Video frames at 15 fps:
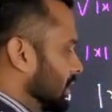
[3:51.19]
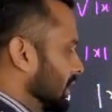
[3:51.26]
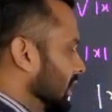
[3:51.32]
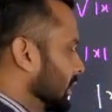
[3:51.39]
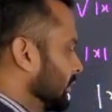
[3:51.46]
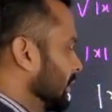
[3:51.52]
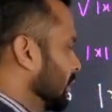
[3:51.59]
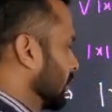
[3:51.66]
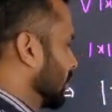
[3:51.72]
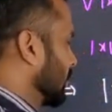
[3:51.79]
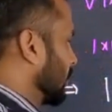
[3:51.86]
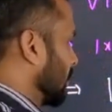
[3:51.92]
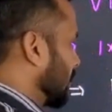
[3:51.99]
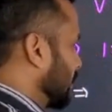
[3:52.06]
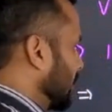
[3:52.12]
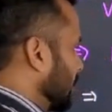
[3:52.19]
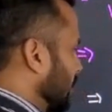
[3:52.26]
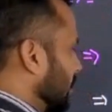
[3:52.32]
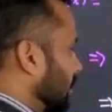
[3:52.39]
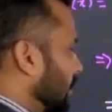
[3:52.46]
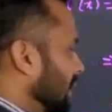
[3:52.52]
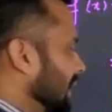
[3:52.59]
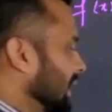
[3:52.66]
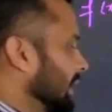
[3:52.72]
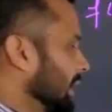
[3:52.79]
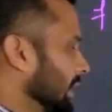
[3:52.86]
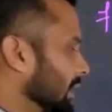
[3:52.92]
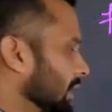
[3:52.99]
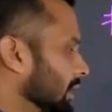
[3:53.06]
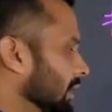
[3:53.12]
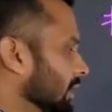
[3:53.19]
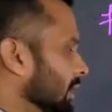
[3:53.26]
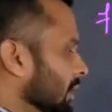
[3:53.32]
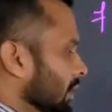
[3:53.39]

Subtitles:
That we don't want. We want only greater than.